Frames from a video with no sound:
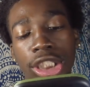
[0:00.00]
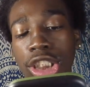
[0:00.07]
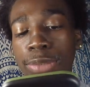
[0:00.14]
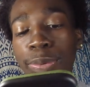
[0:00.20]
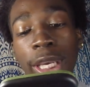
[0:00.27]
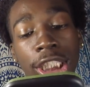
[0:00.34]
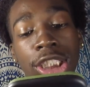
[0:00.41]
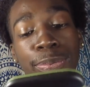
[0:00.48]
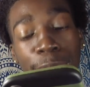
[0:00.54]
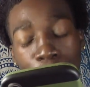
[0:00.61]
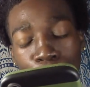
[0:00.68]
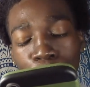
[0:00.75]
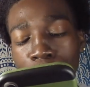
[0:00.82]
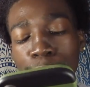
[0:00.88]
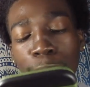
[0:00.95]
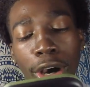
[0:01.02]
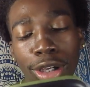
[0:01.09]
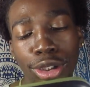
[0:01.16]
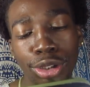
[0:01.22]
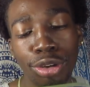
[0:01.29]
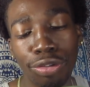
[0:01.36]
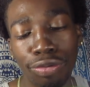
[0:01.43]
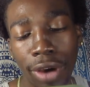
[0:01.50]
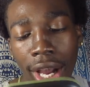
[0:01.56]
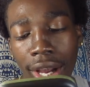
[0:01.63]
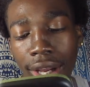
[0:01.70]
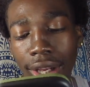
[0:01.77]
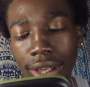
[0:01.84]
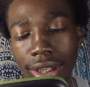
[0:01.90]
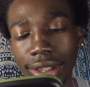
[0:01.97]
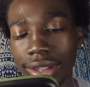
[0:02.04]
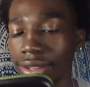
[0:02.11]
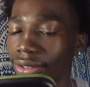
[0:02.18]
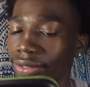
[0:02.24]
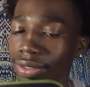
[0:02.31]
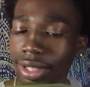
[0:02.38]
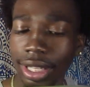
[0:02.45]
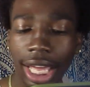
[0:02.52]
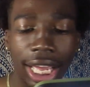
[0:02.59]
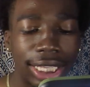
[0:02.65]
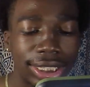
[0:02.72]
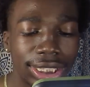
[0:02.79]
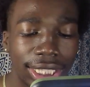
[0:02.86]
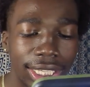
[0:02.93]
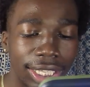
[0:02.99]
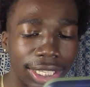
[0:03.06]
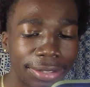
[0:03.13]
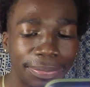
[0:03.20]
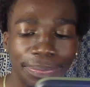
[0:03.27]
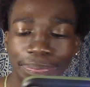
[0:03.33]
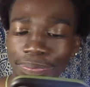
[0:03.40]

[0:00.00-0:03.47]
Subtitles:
Speak one smoker too, fuck. Like I said.